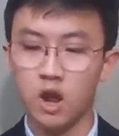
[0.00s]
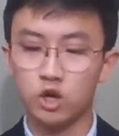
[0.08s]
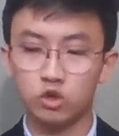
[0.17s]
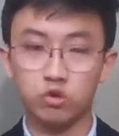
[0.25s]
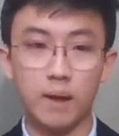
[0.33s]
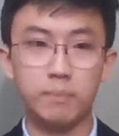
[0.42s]

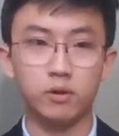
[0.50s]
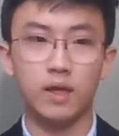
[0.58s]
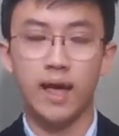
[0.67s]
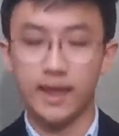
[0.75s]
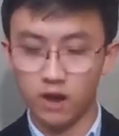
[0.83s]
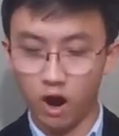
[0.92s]
tribal,
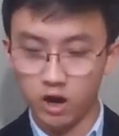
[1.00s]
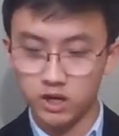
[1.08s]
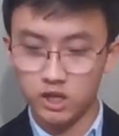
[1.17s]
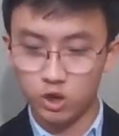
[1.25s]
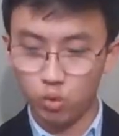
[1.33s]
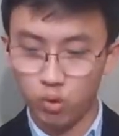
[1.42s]
and
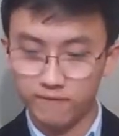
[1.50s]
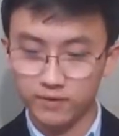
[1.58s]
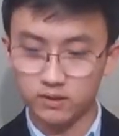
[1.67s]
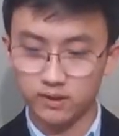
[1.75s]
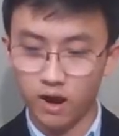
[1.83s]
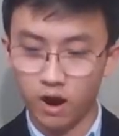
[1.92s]
unequivocally